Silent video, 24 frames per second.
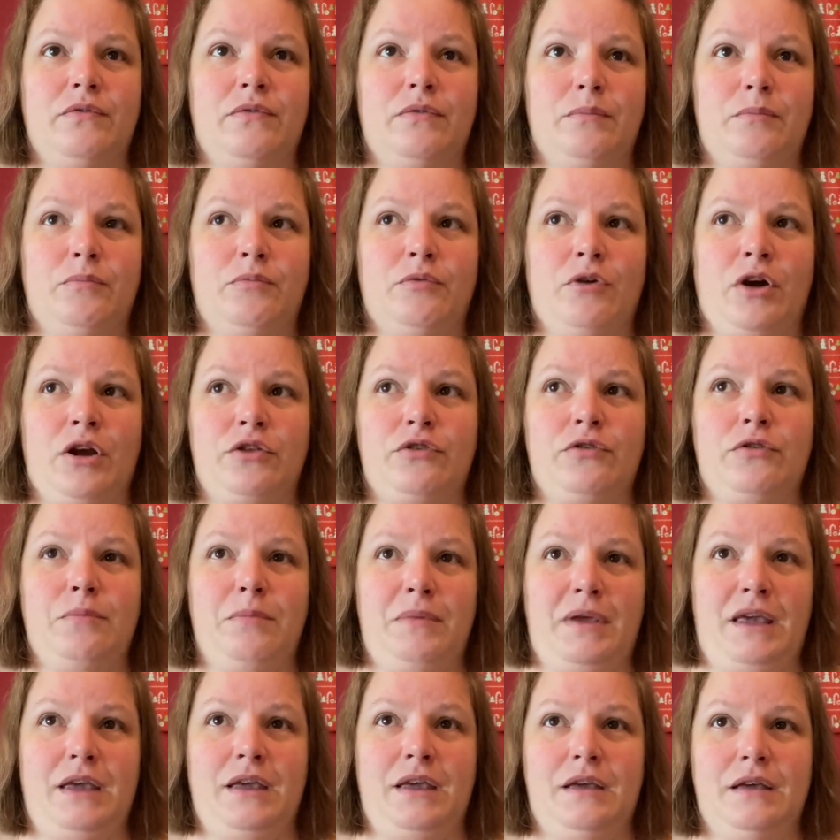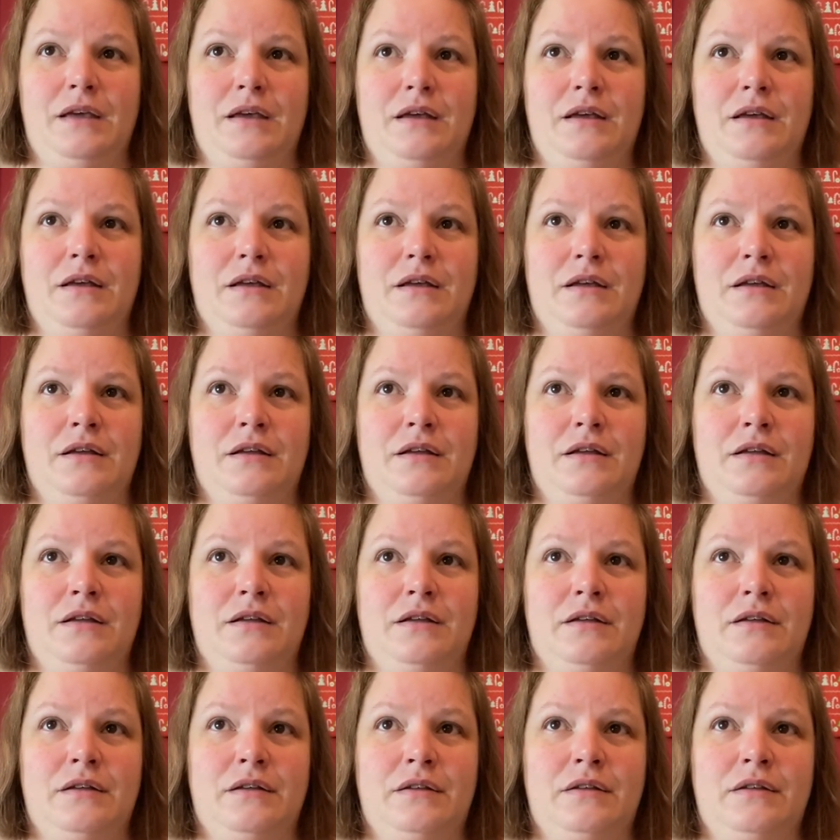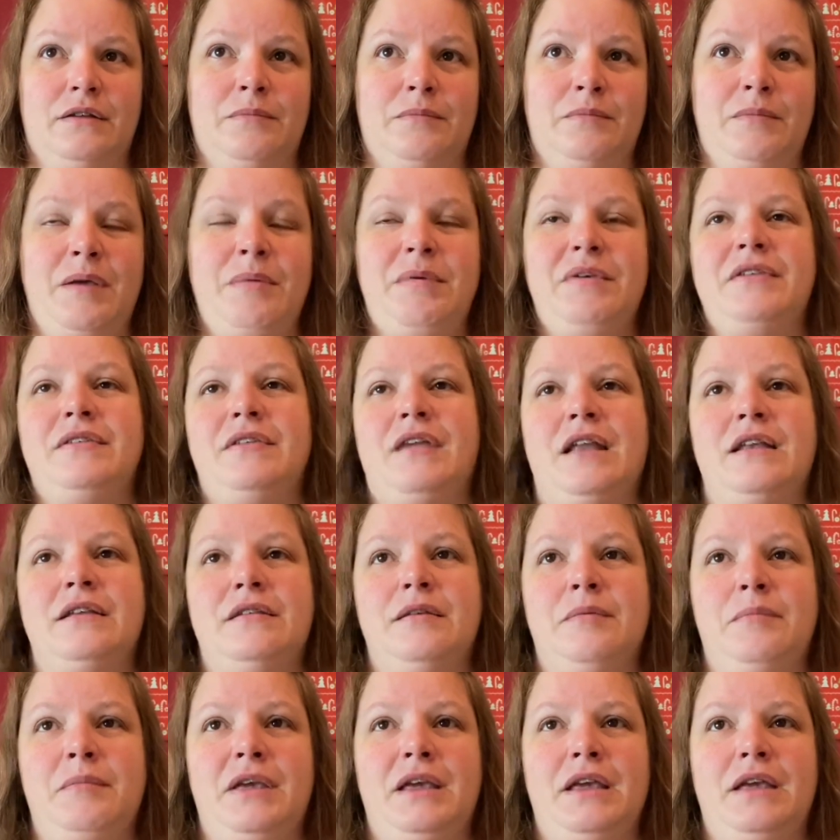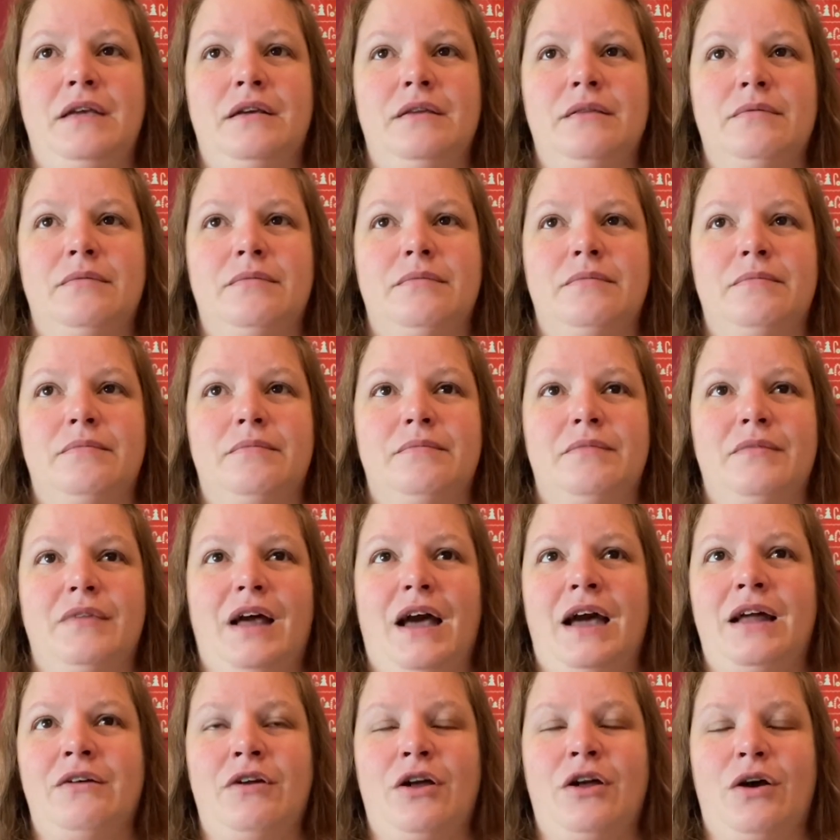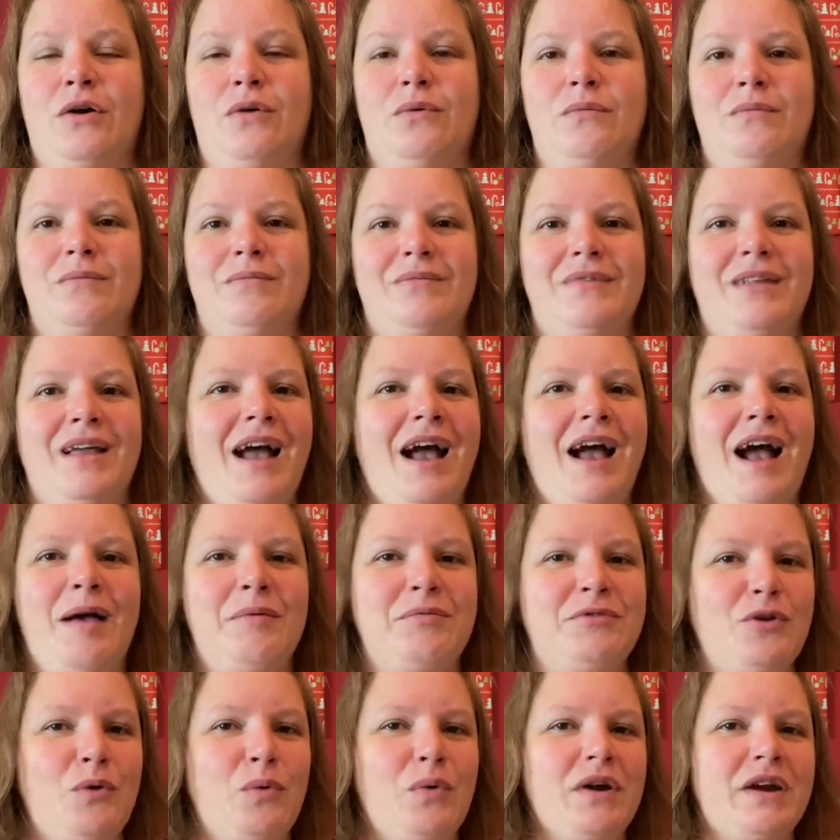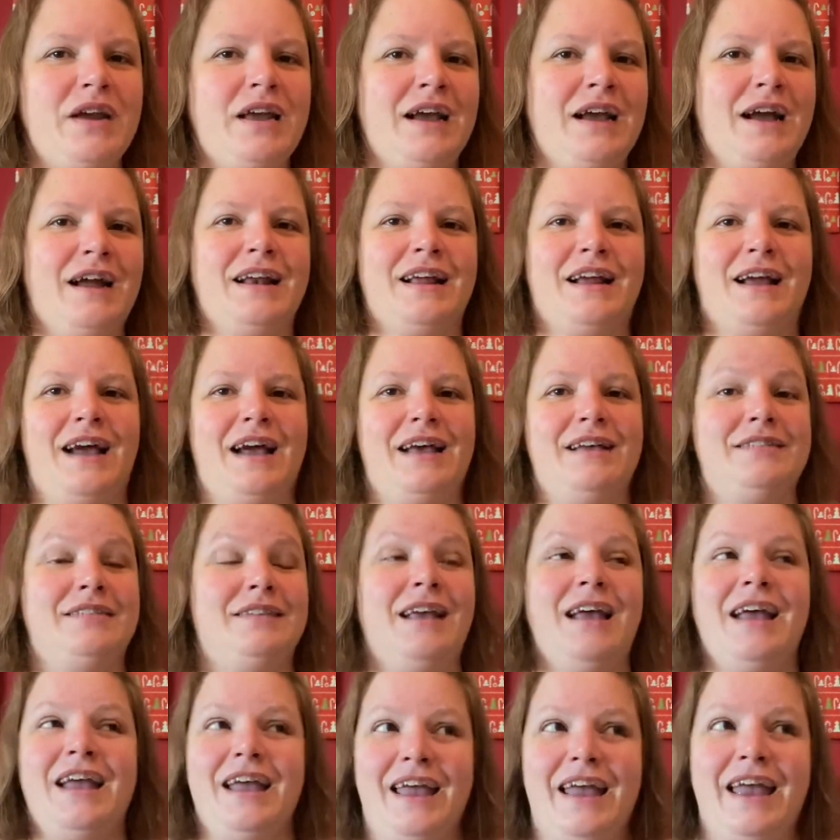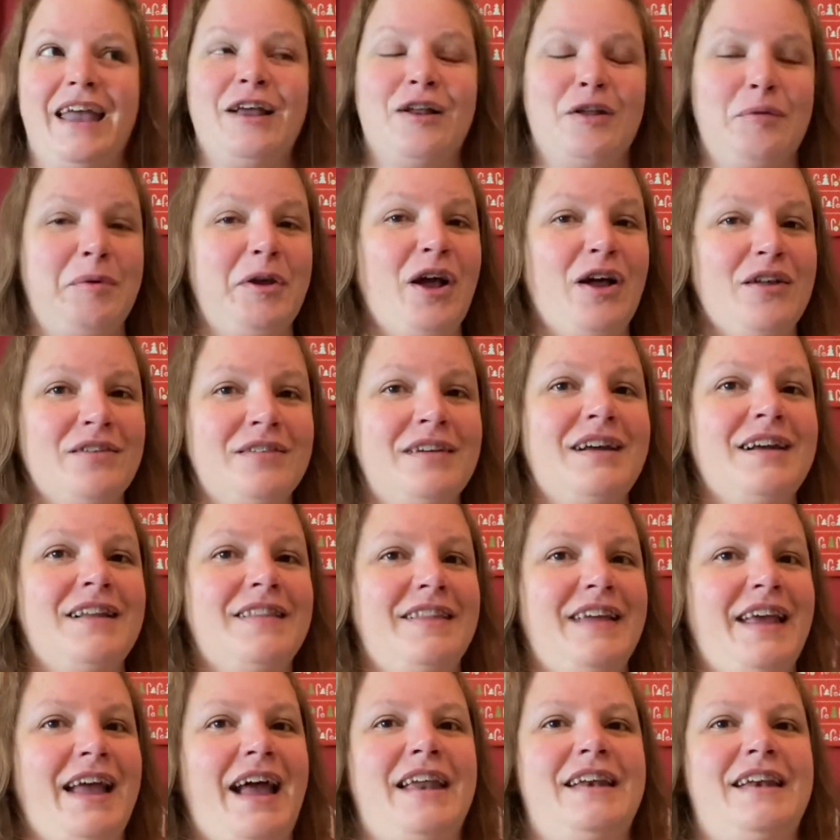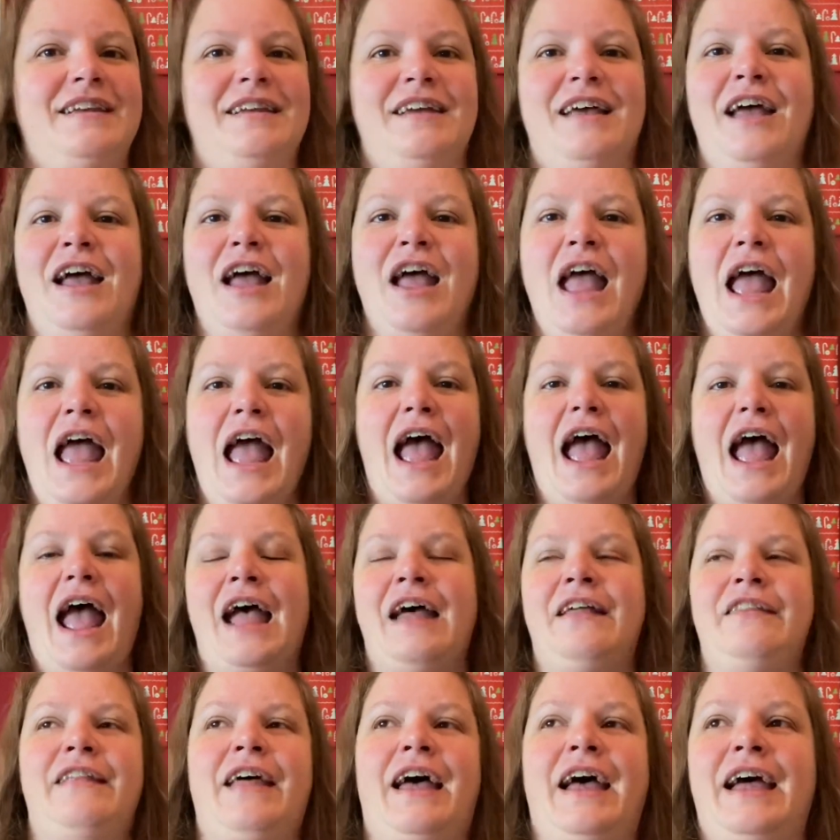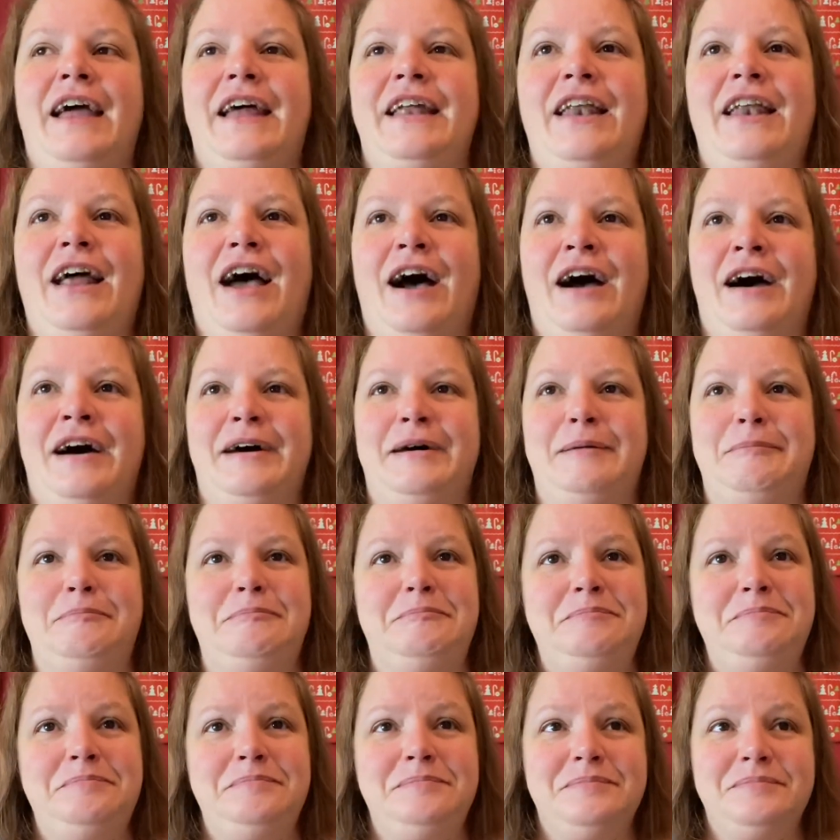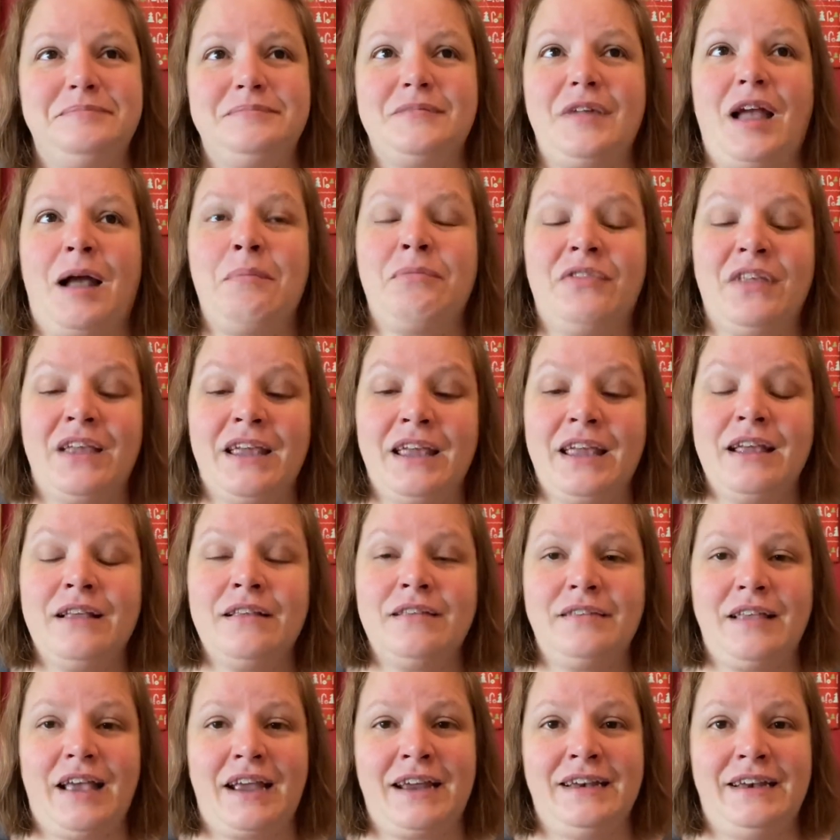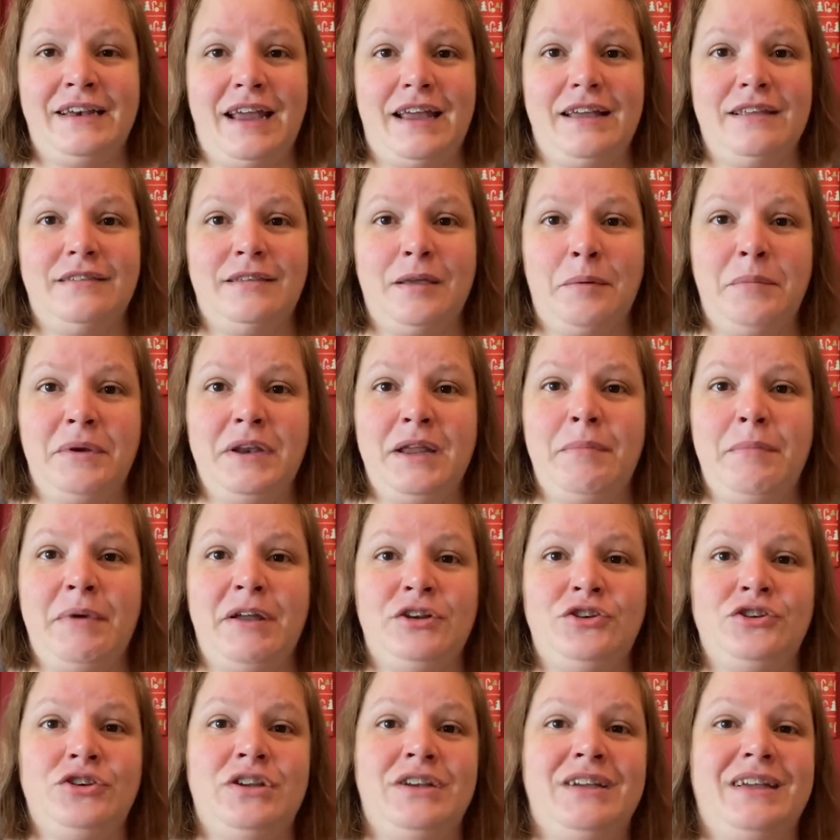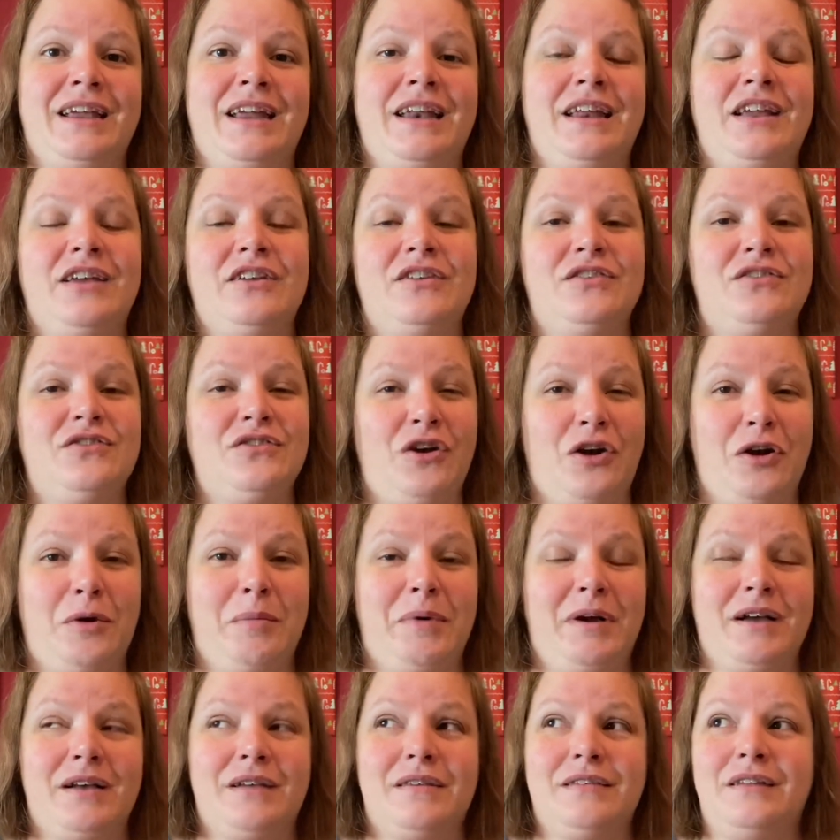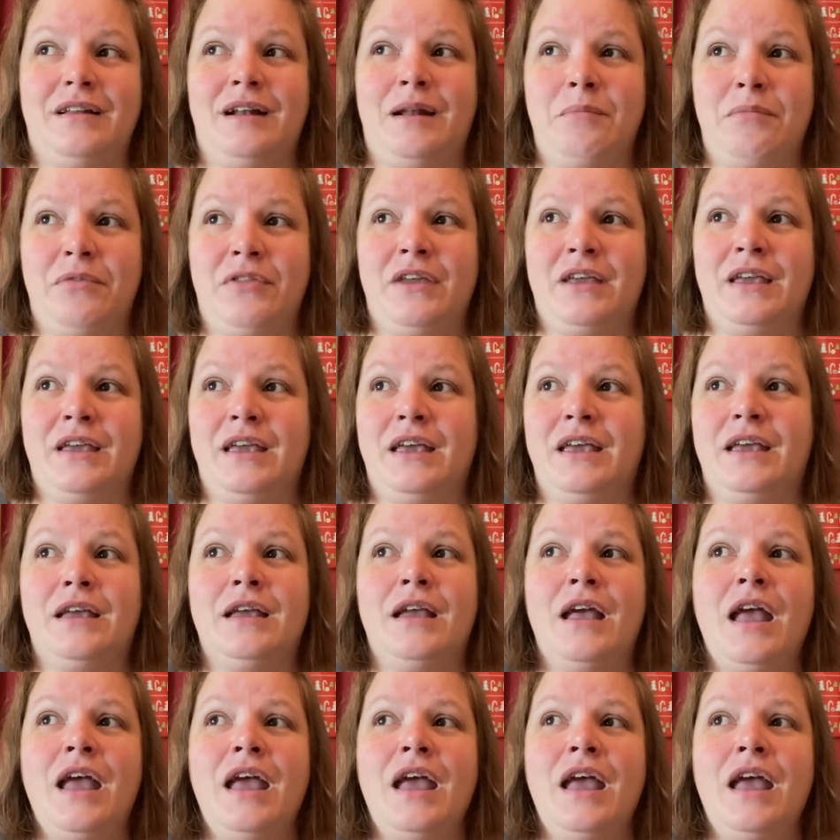brought to me. Maybe sent to me. I don't know. I'm still working on it, guys. It'll be all done at the end. And then I'm thinking second day, somebody mentioned getting a Starbucks, and I'm thinking